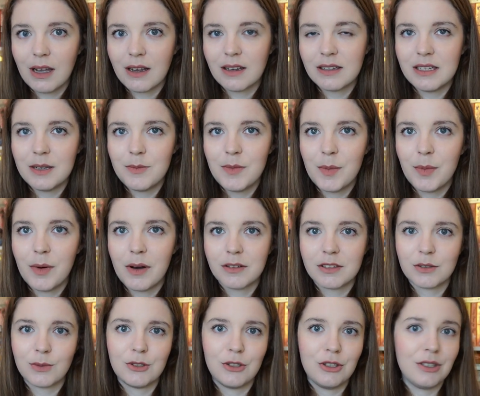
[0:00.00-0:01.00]
Academia
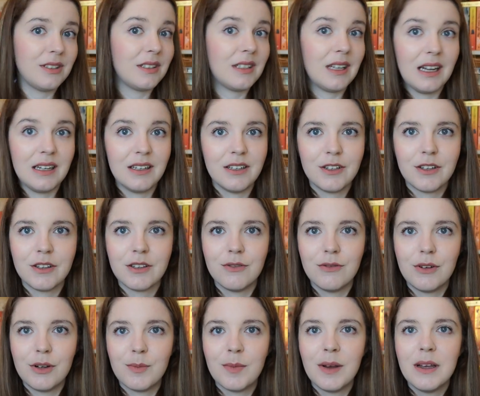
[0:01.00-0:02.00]
box, which is in another
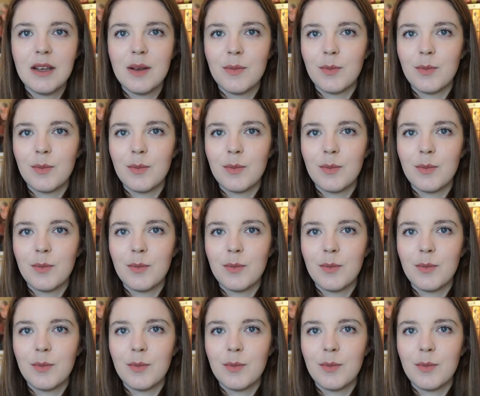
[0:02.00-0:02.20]
room.